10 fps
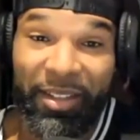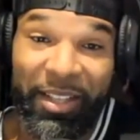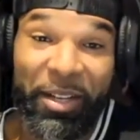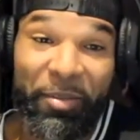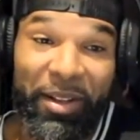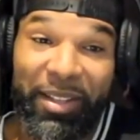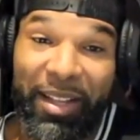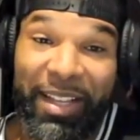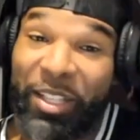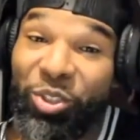Think about
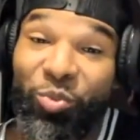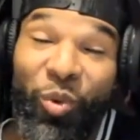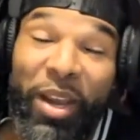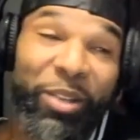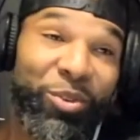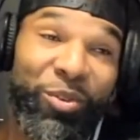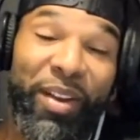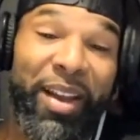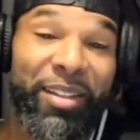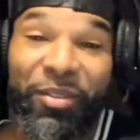that. That's way too
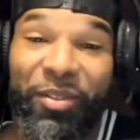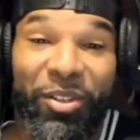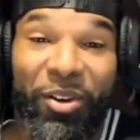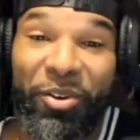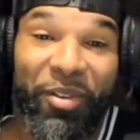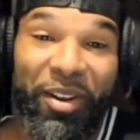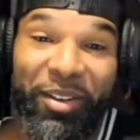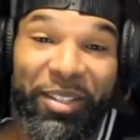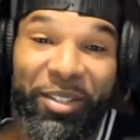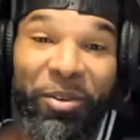fast of a
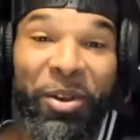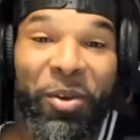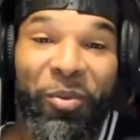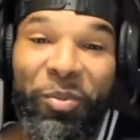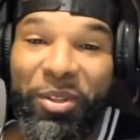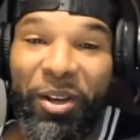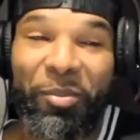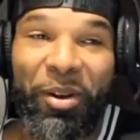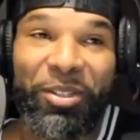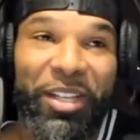turnaround. And so when we talk
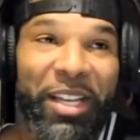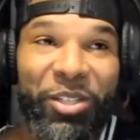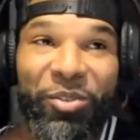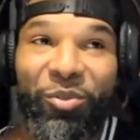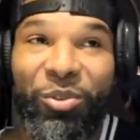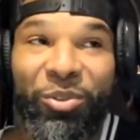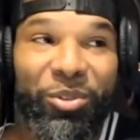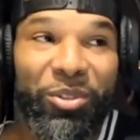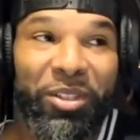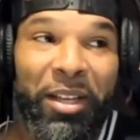about changing
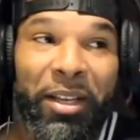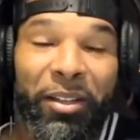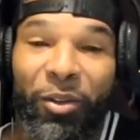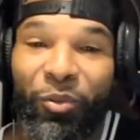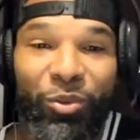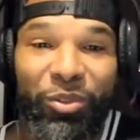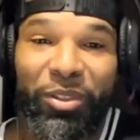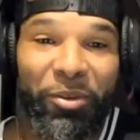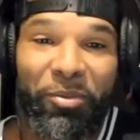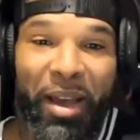rules, the rules
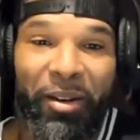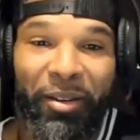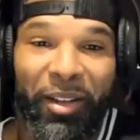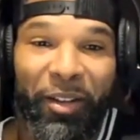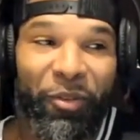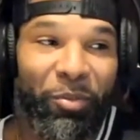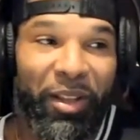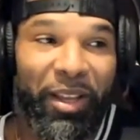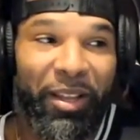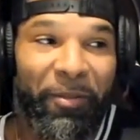don't matter if you're
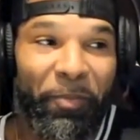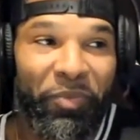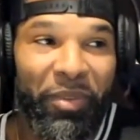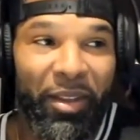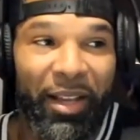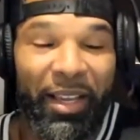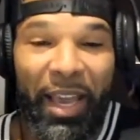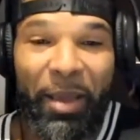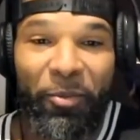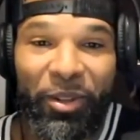playing a
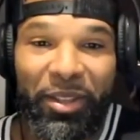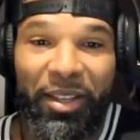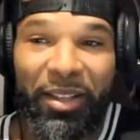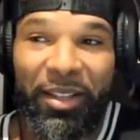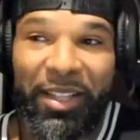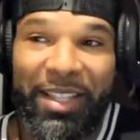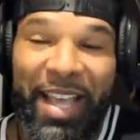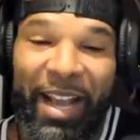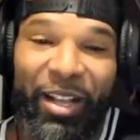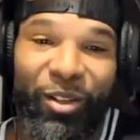game within
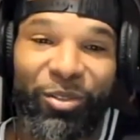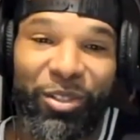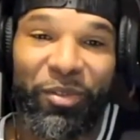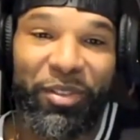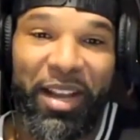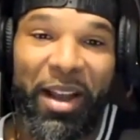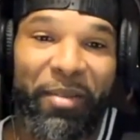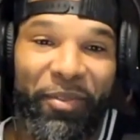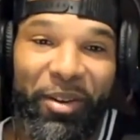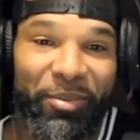that close of a
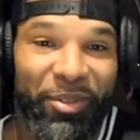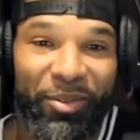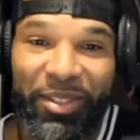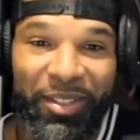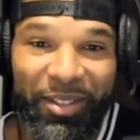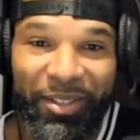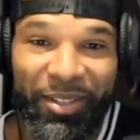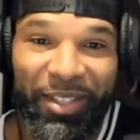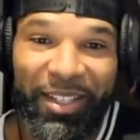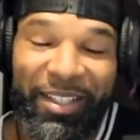time frame to each other.
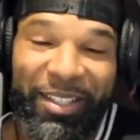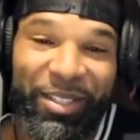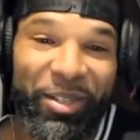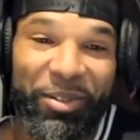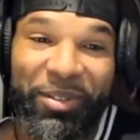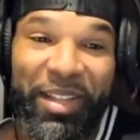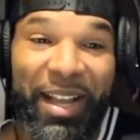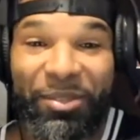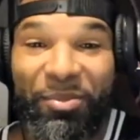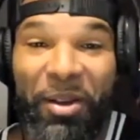So
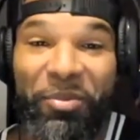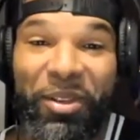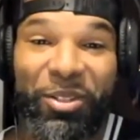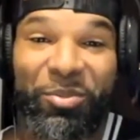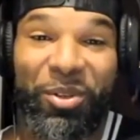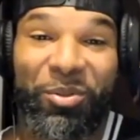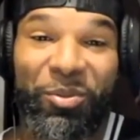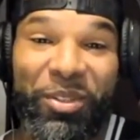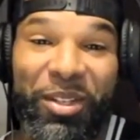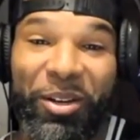that's my big spiel
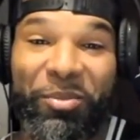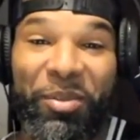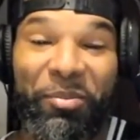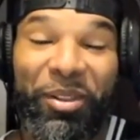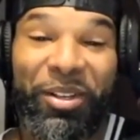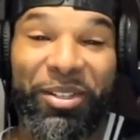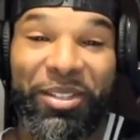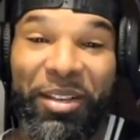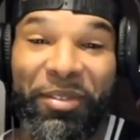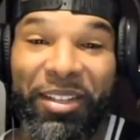when we talk about player
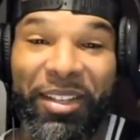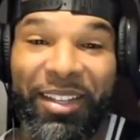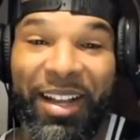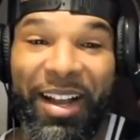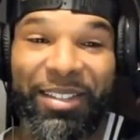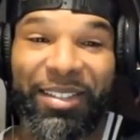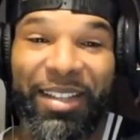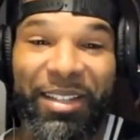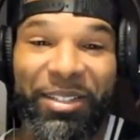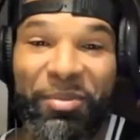safety and guys
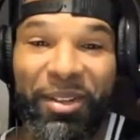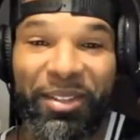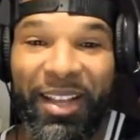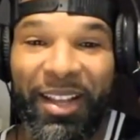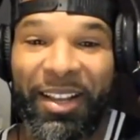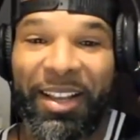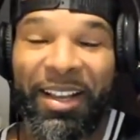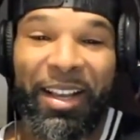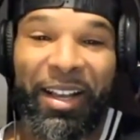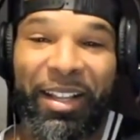ask about that.
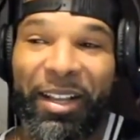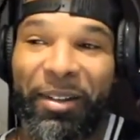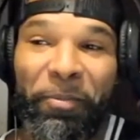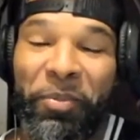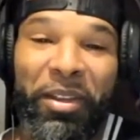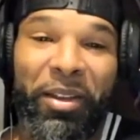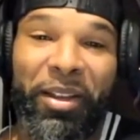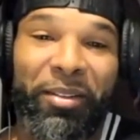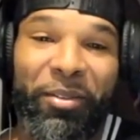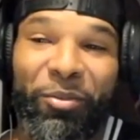Like,
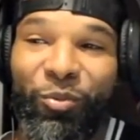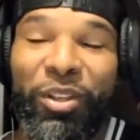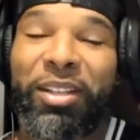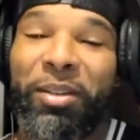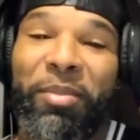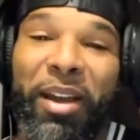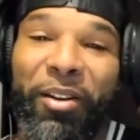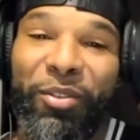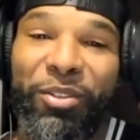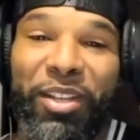really doesn't matter
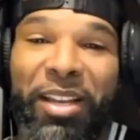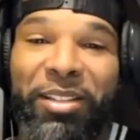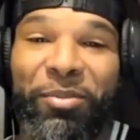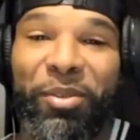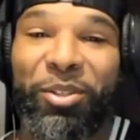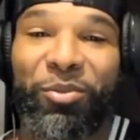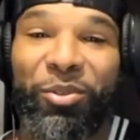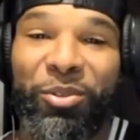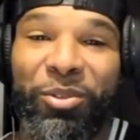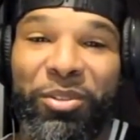if you change a bunch of
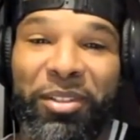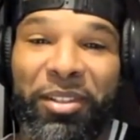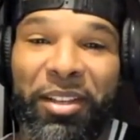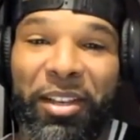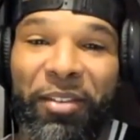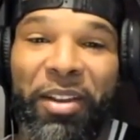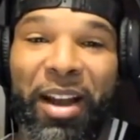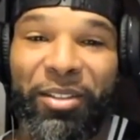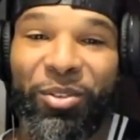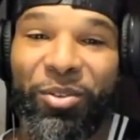rules if
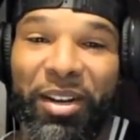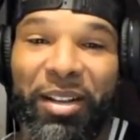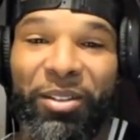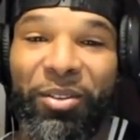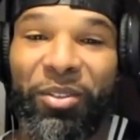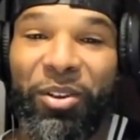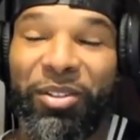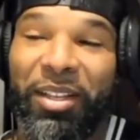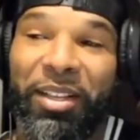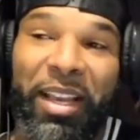guys are going out there on Thursday.